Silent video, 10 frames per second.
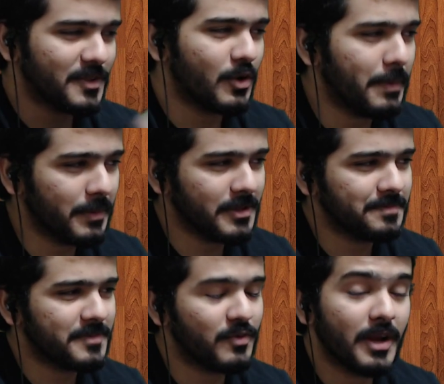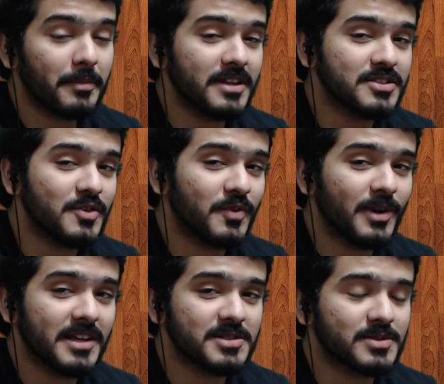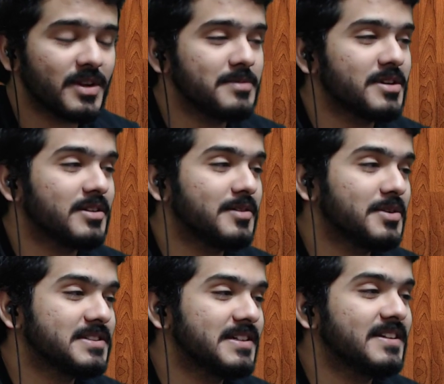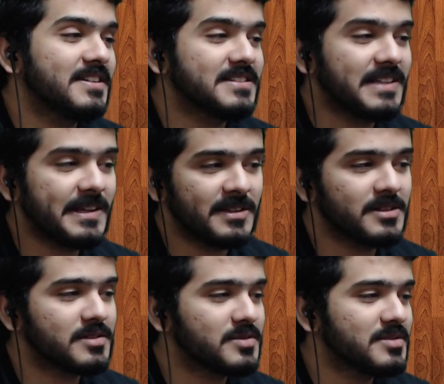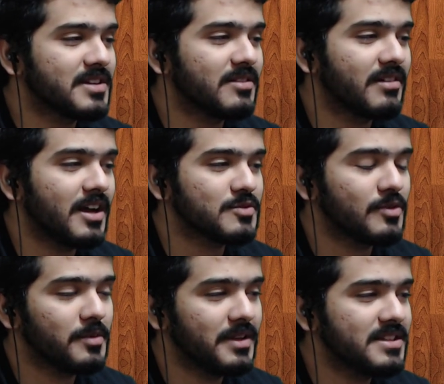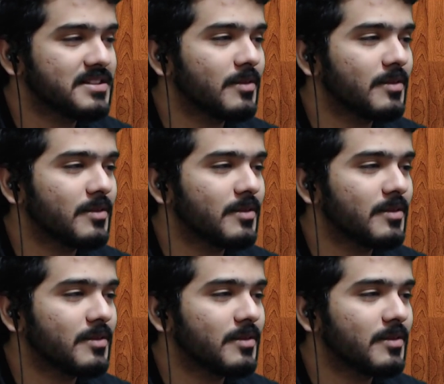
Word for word: Alright people, if you like my reaction, don't forget to like and subscribe. Check out the reaction update. There's a link in the description. Check out the cast for the playlist.